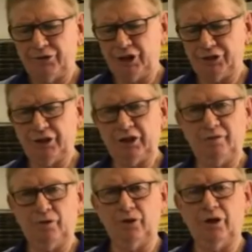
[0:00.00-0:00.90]
Just to give
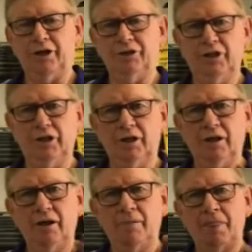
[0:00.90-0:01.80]
you an idea,
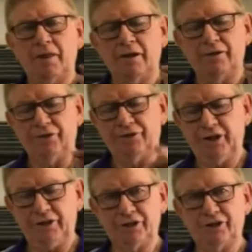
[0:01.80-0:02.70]
the
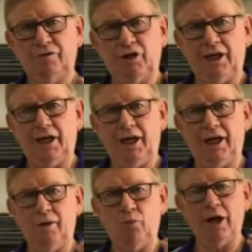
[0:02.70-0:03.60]
thickness of your
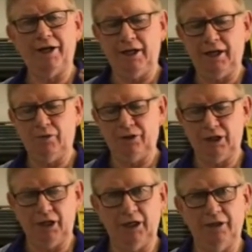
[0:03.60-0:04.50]
hair, one hair on your
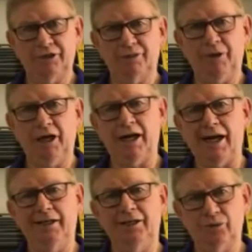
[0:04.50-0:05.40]
head, is about
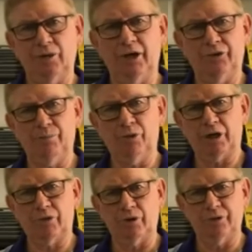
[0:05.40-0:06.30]
80 to 100
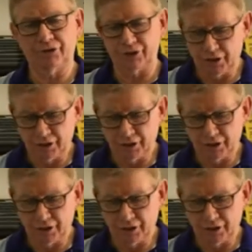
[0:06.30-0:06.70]
microns.